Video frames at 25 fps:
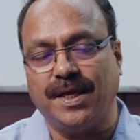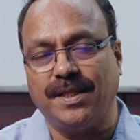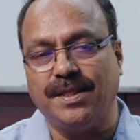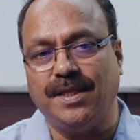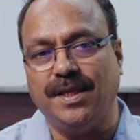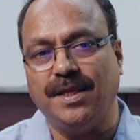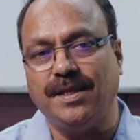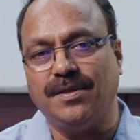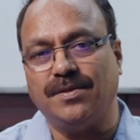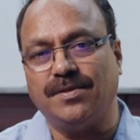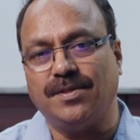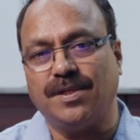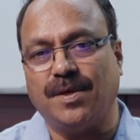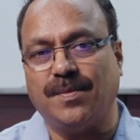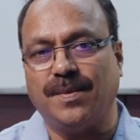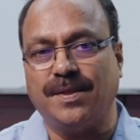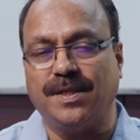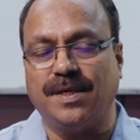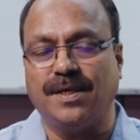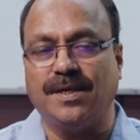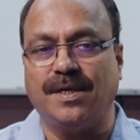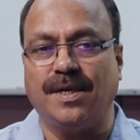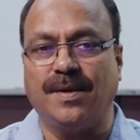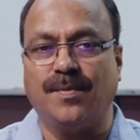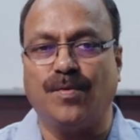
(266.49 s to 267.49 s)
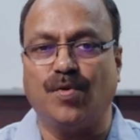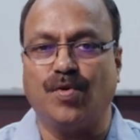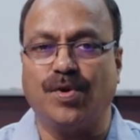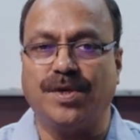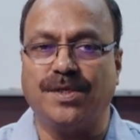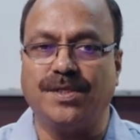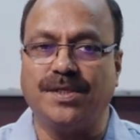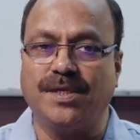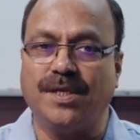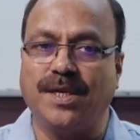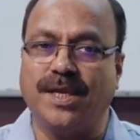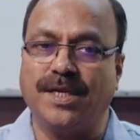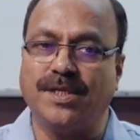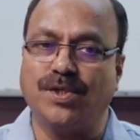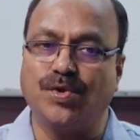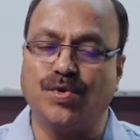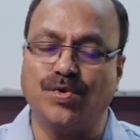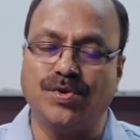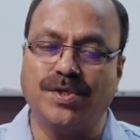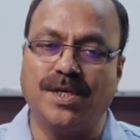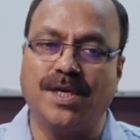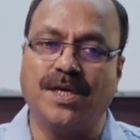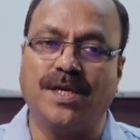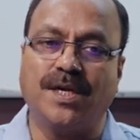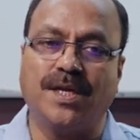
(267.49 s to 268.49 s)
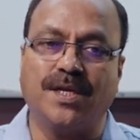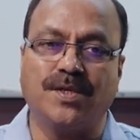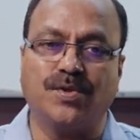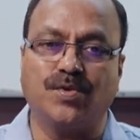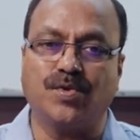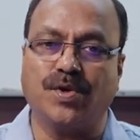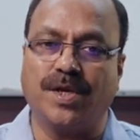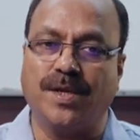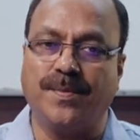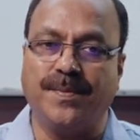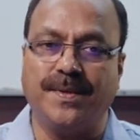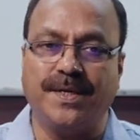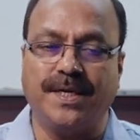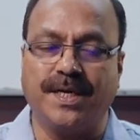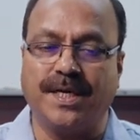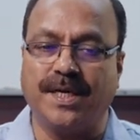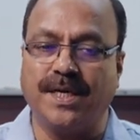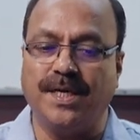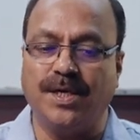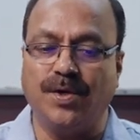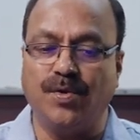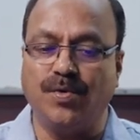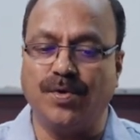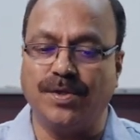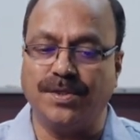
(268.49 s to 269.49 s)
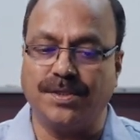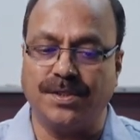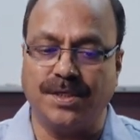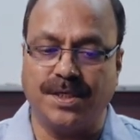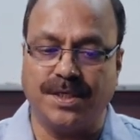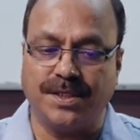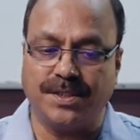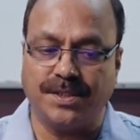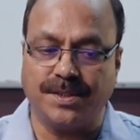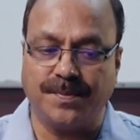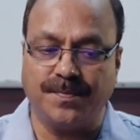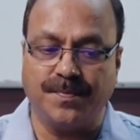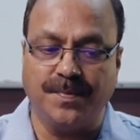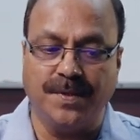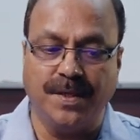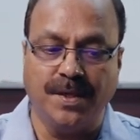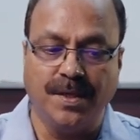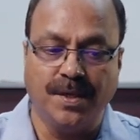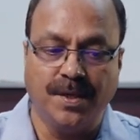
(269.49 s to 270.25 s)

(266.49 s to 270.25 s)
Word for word: and then some other democracy like Switzerland also can be taken into consideration.